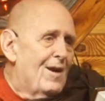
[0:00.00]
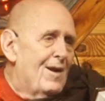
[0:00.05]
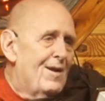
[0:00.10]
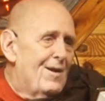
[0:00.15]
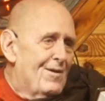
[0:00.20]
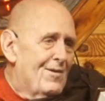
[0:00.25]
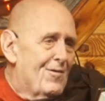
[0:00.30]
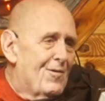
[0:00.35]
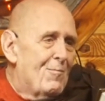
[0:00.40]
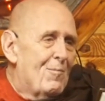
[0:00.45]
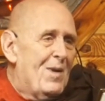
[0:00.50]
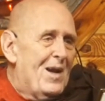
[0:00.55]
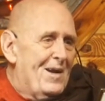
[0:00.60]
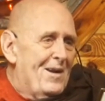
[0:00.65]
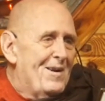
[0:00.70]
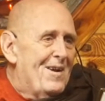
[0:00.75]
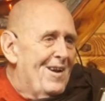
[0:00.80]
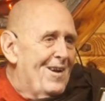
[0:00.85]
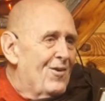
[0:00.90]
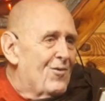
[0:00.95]
that it's
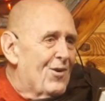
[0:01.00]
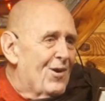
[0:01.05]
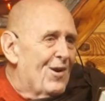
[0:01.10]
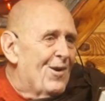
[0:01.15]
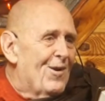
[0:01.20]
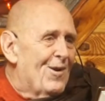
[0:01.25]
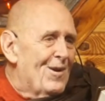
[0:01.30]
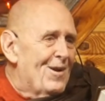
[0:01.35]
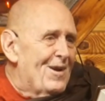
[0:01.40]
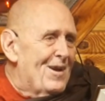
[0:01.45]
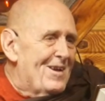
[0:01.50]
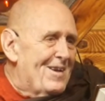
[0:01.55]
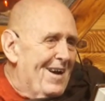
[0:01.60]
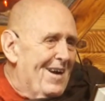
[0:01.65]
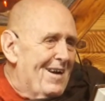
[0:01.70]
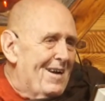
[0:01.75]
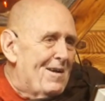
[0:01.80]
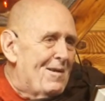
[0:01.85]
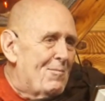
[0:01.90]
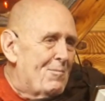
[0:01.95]
meditation all the
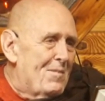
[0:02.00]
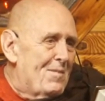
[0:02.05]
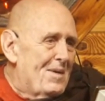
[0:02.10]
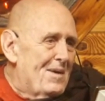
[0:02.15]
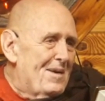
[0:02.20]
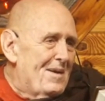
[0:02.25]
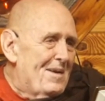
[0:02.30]
time.